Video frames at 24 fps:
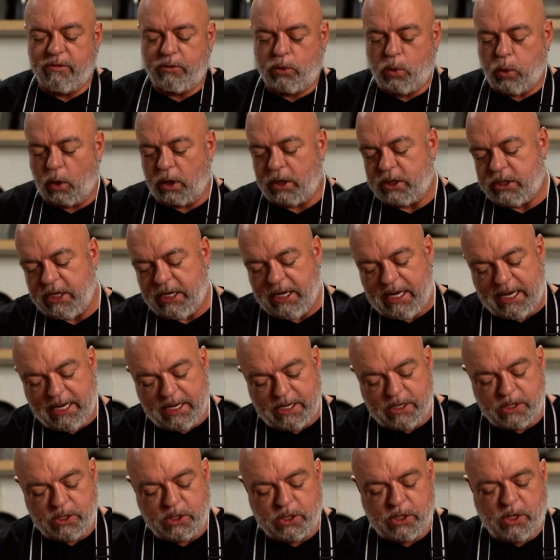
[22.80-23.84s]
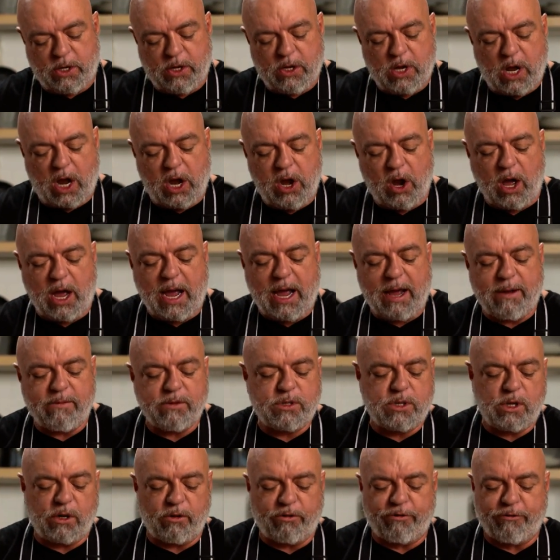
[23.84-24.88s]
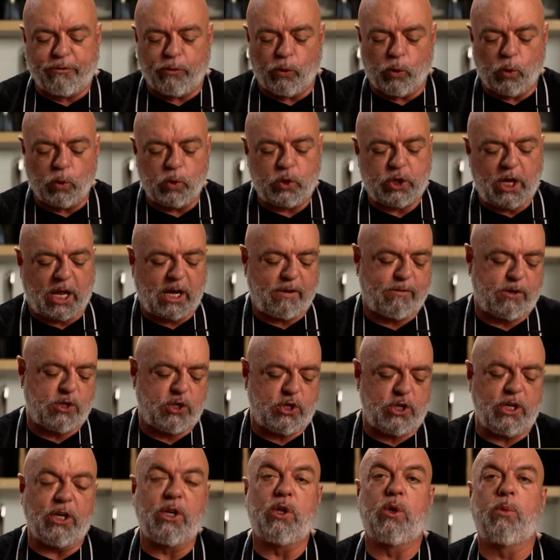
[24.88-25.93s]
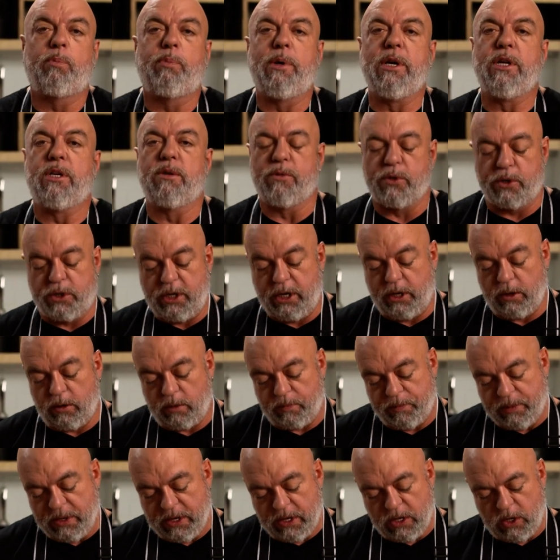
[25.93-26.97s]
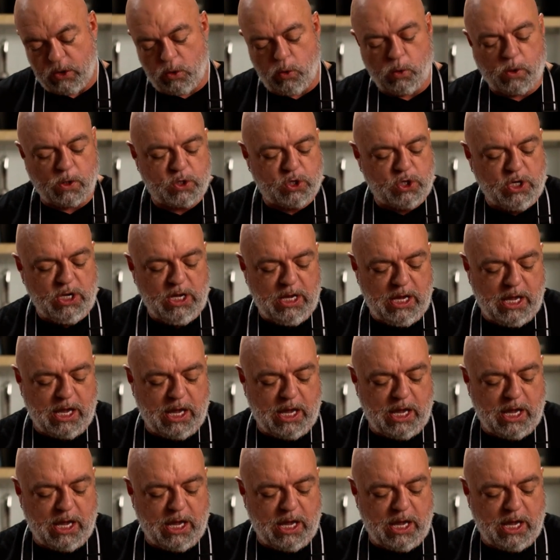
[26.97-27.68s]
of quality is knives that are forged out of a single piece of steel. You can see